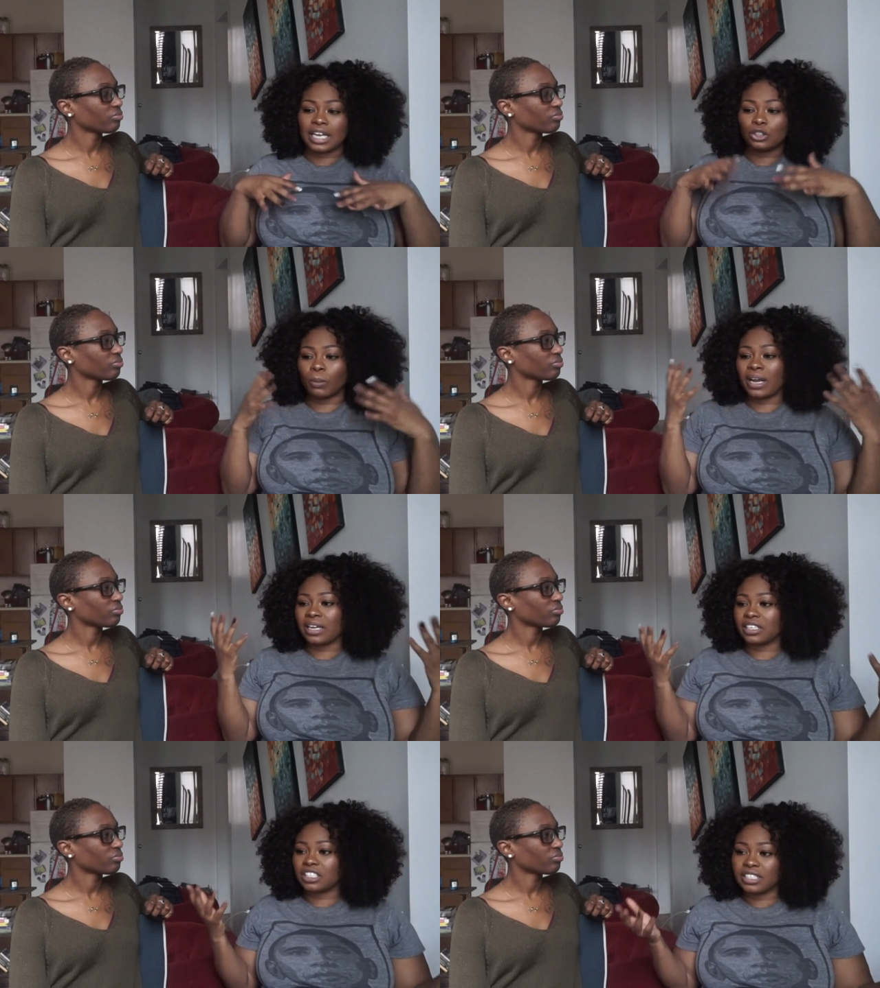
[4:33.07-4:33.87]
Speaker 1: like
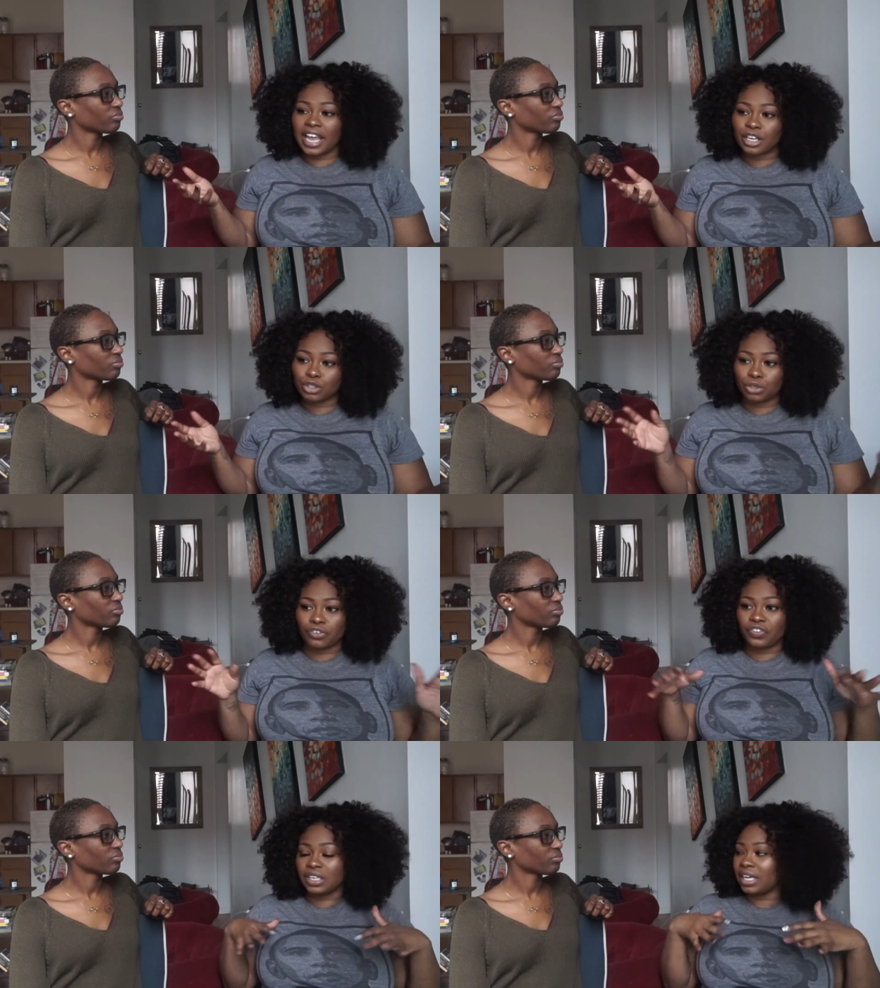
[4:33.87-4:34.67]
nobody understands you.
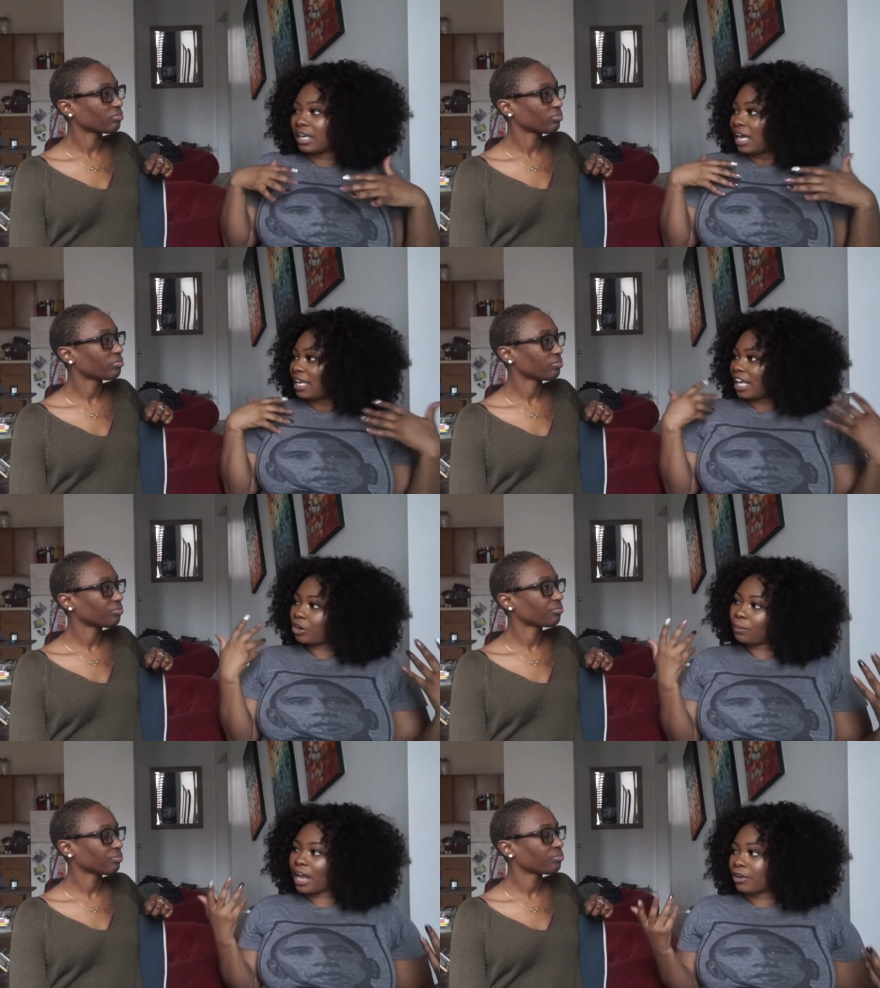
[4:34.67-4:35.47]
You're feeling
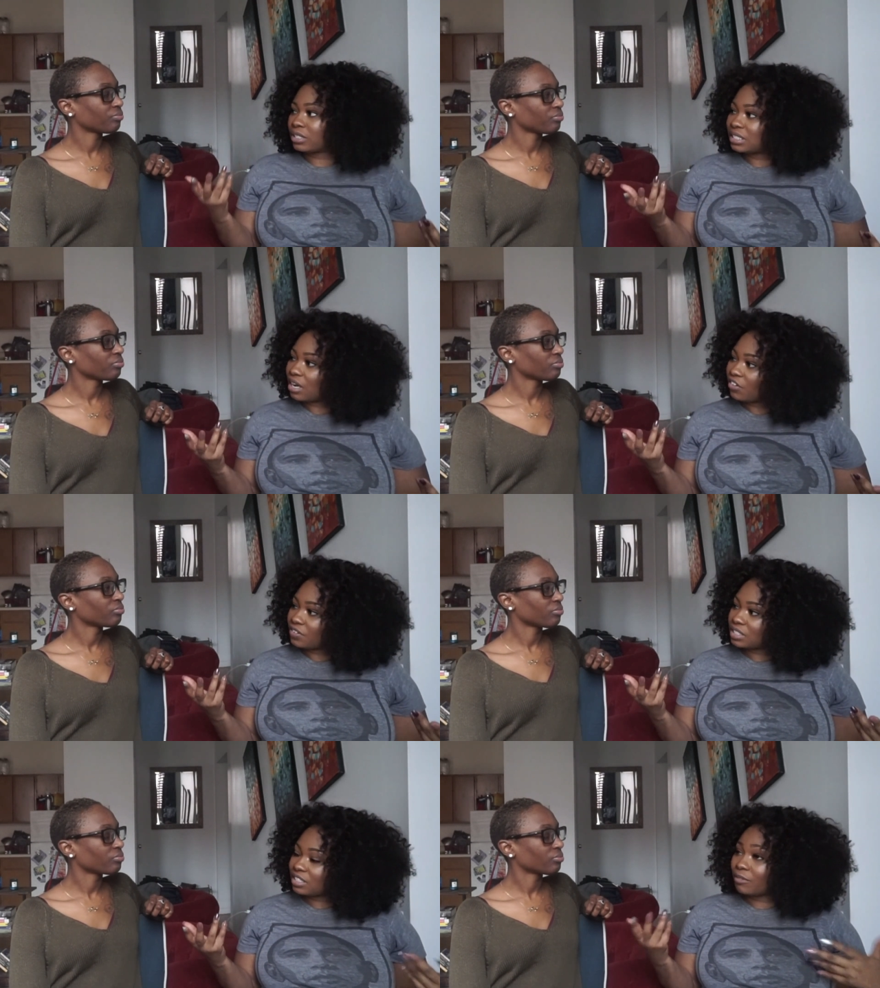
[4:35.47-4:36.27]
like you're by
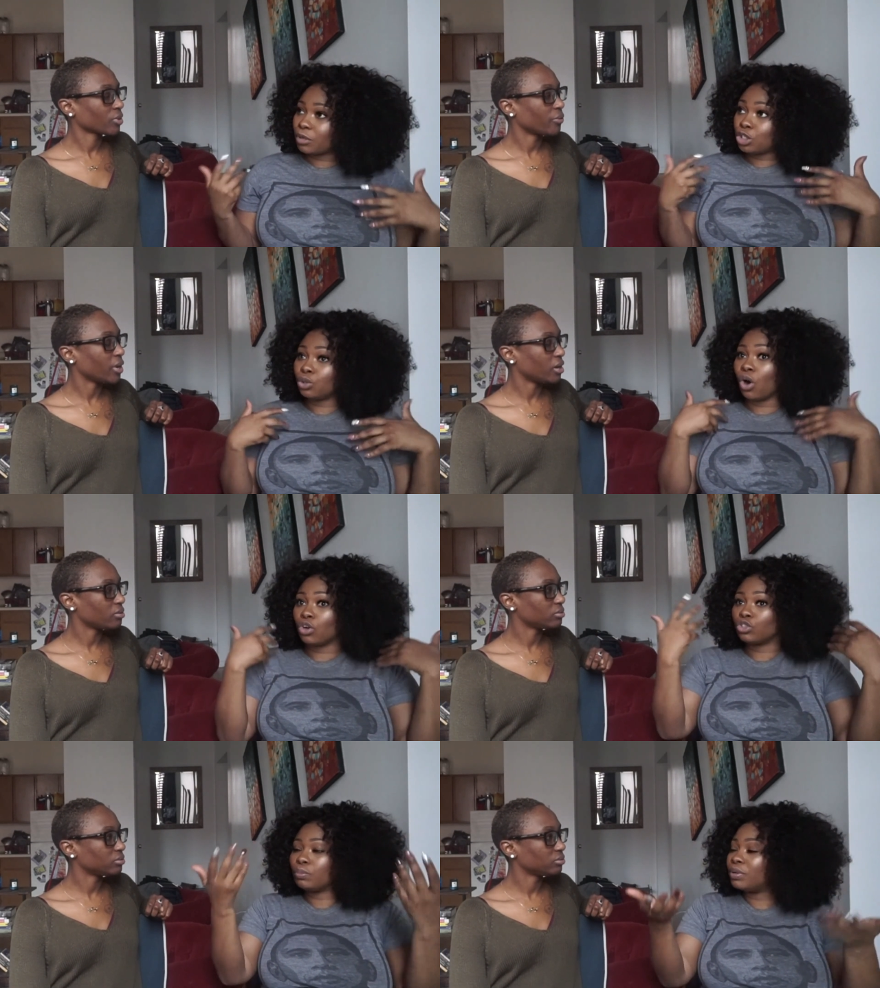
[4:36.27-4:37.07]
yourself and stuff. But right. you
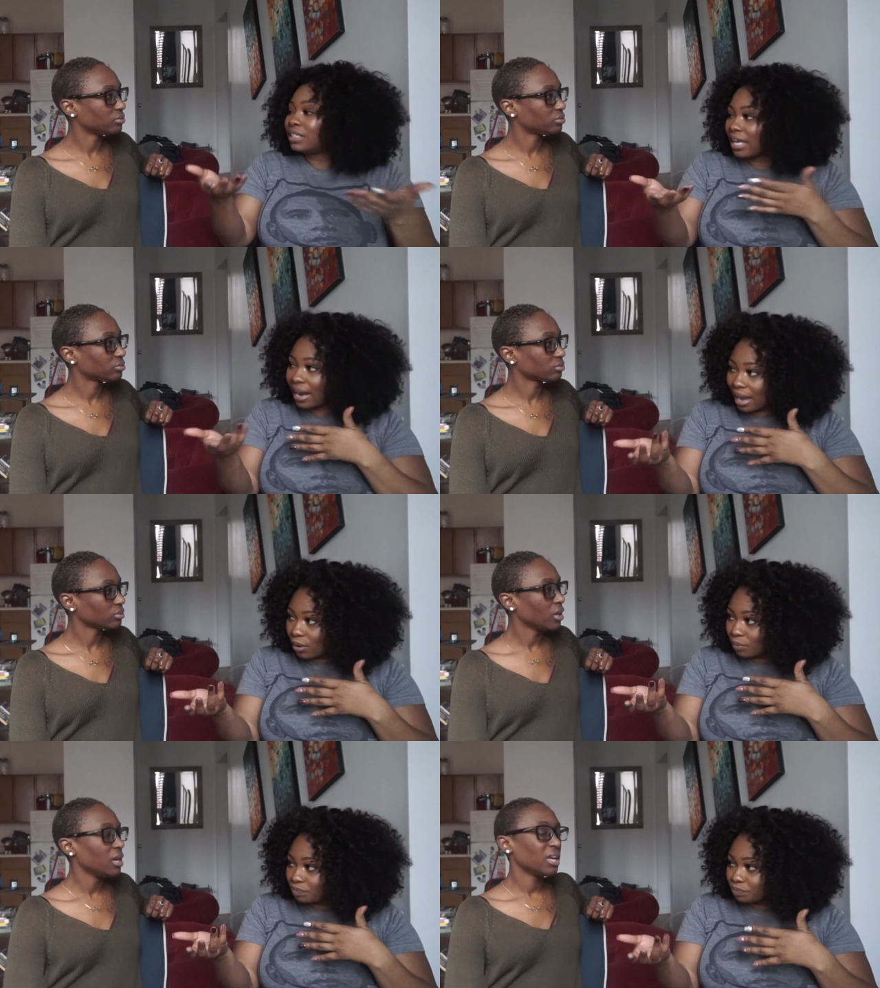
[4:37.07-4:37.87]
also put that
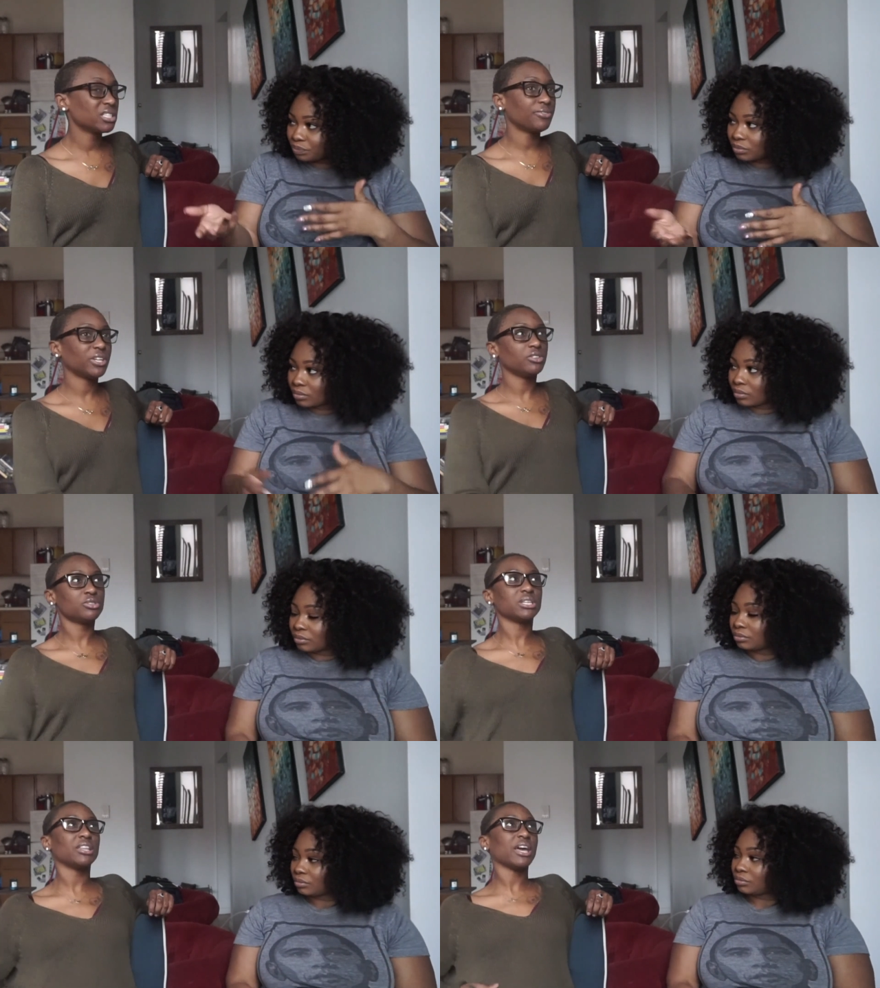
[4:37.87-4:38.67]
out. It's funny
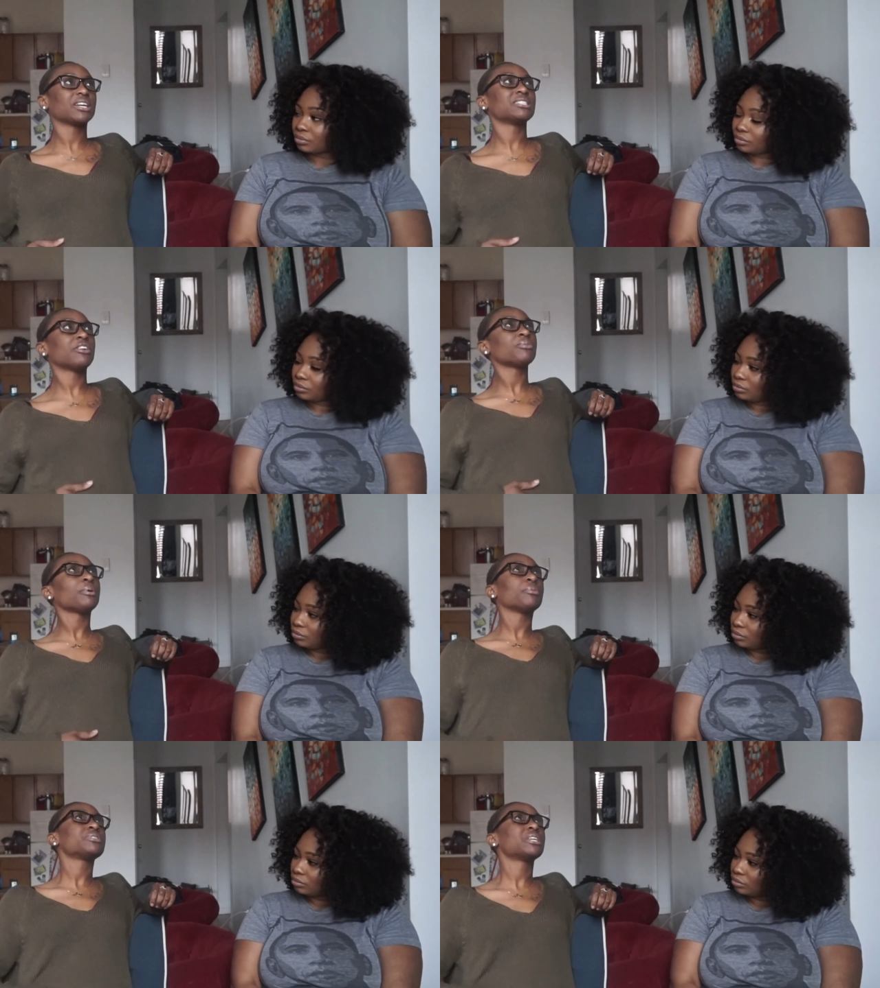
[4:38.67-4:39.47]
you say that because
Speaker 2: I
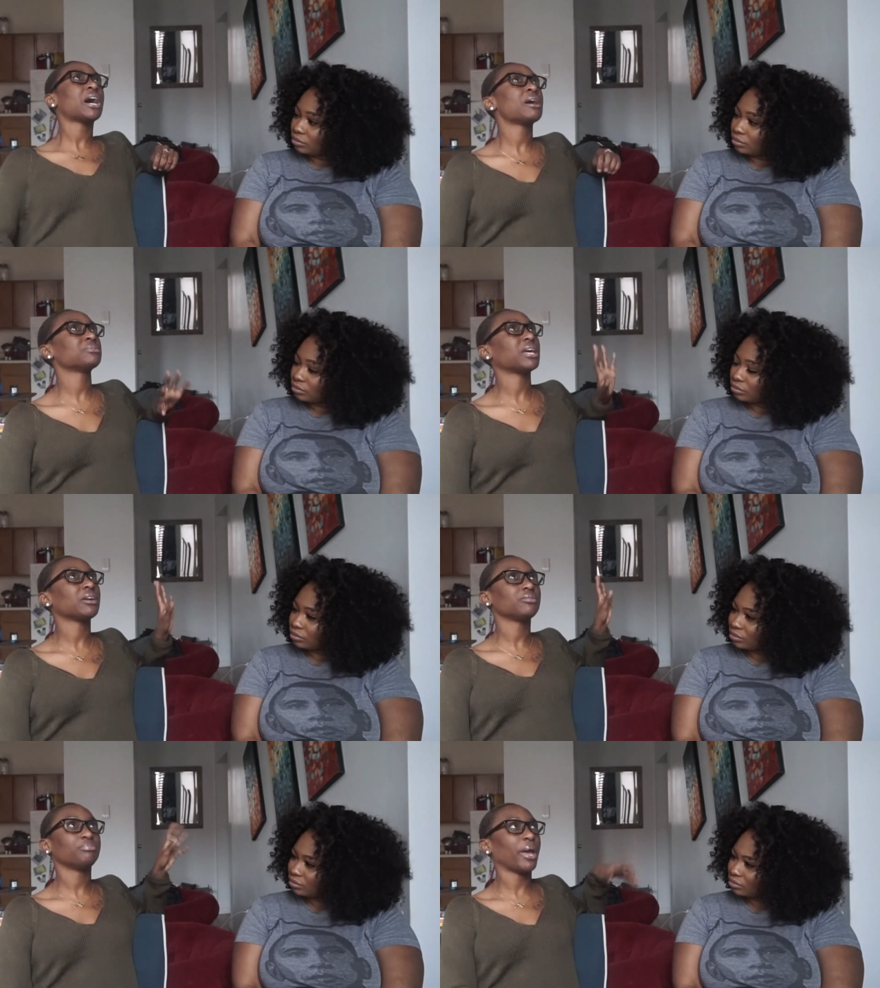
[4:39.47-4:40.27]
remember times
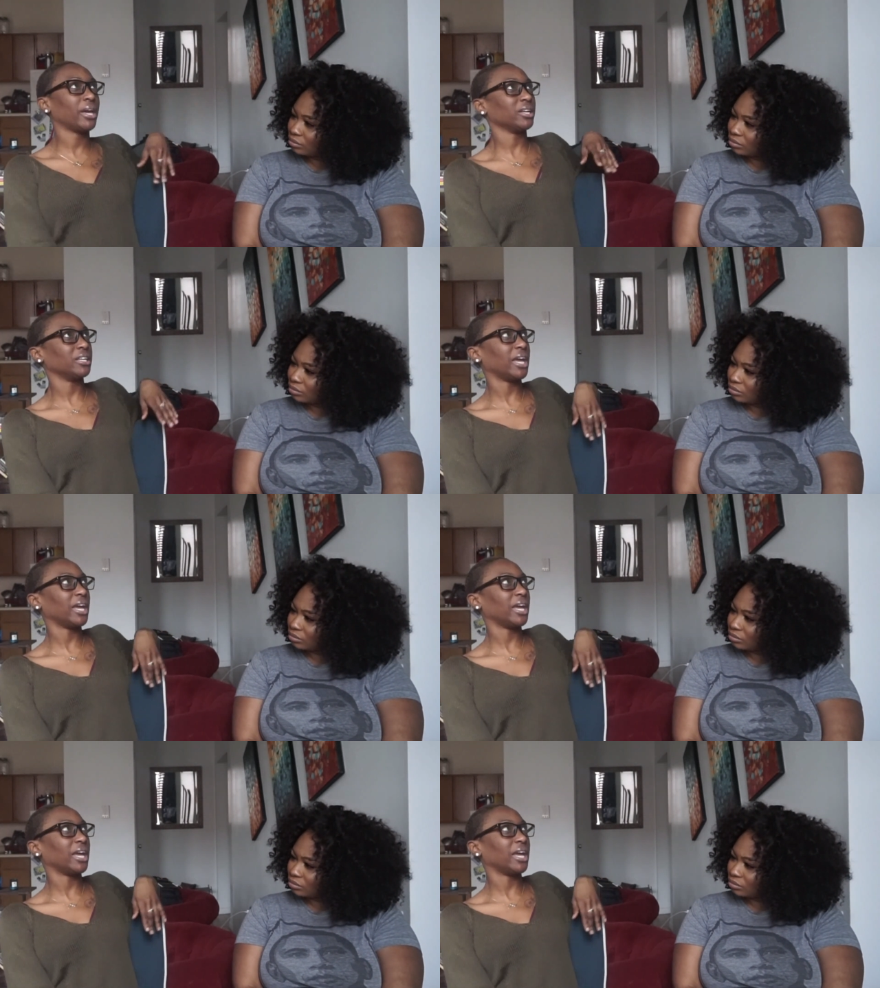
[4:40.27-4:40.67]
like back in the